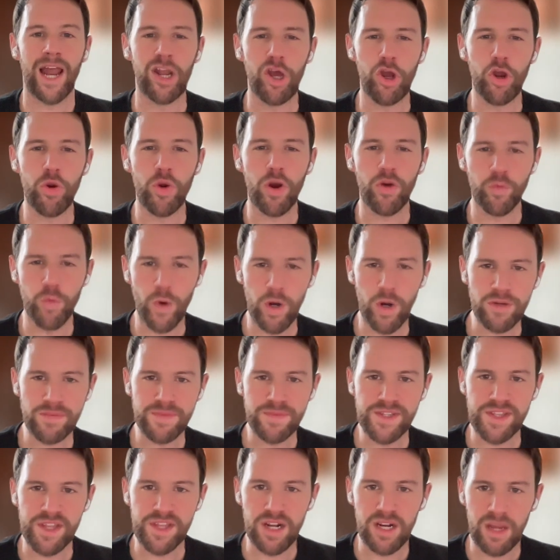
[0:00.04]
Hello and welcome
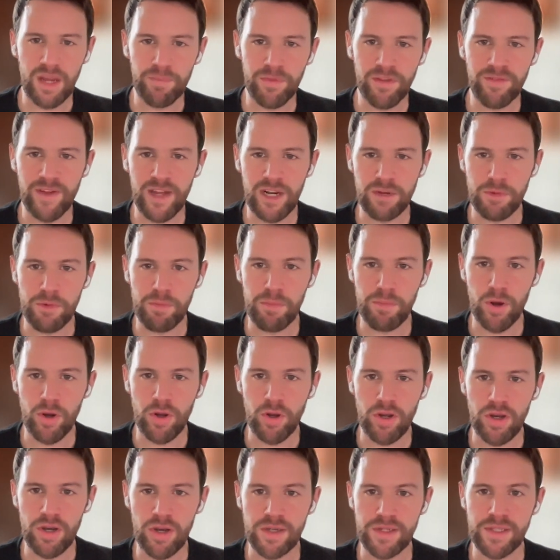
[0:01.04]
to the Club Development
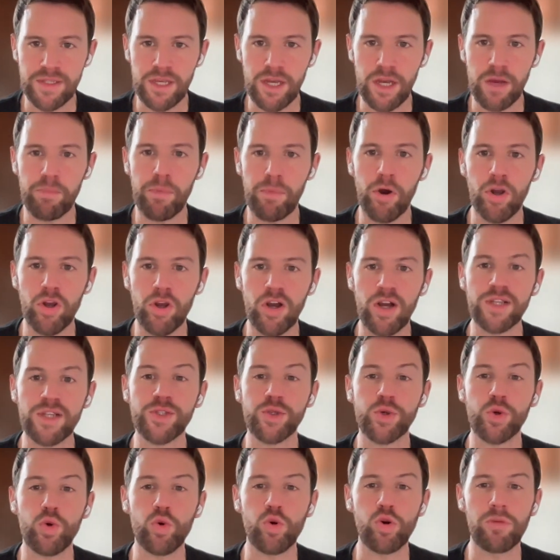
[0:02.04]
Podcast, a
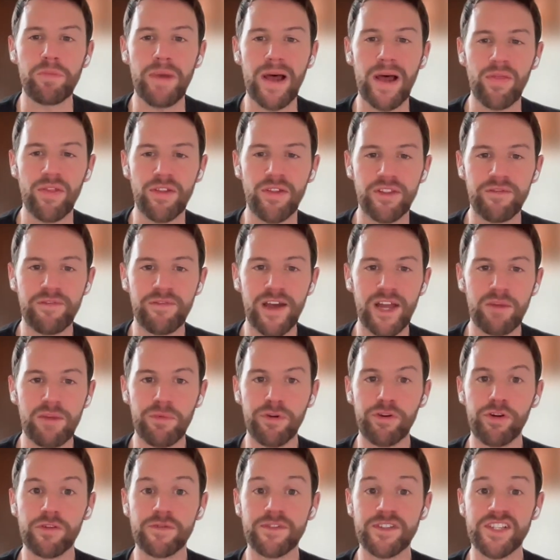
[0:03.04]
podcast all about the
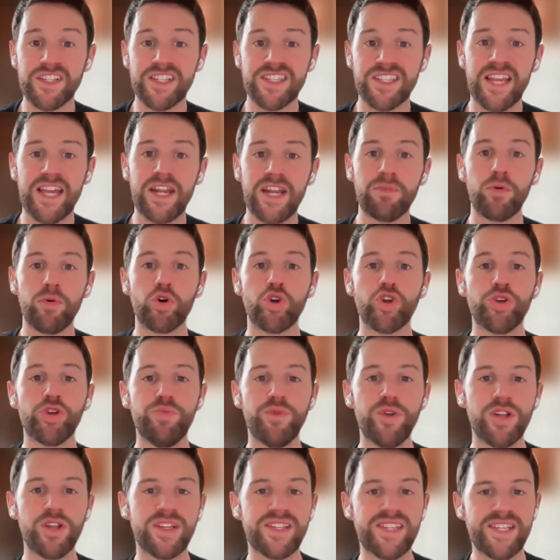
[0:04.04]
development of sustainable
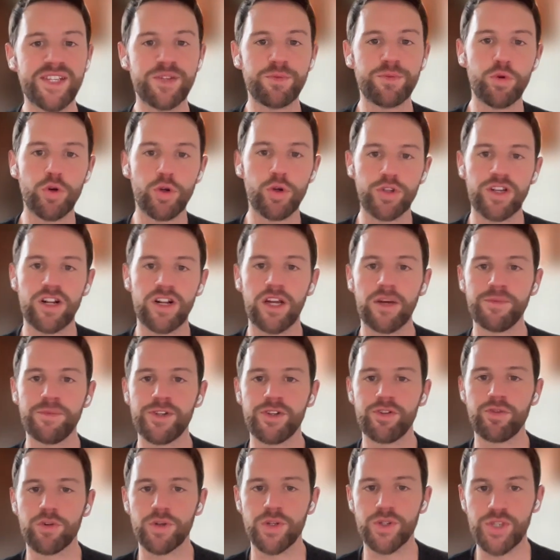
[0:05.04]
community sports clubs
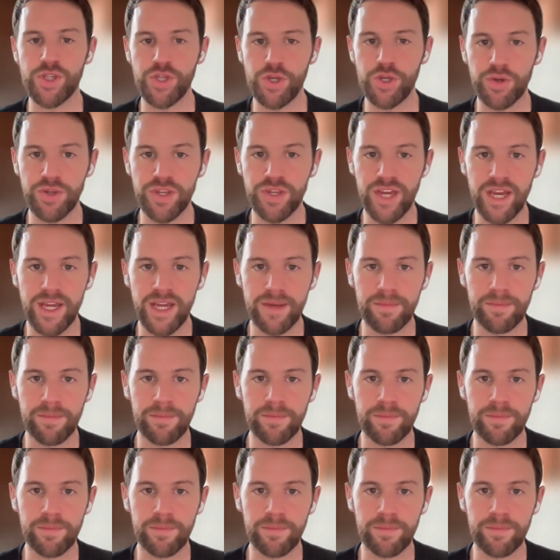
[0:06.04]
across the UK.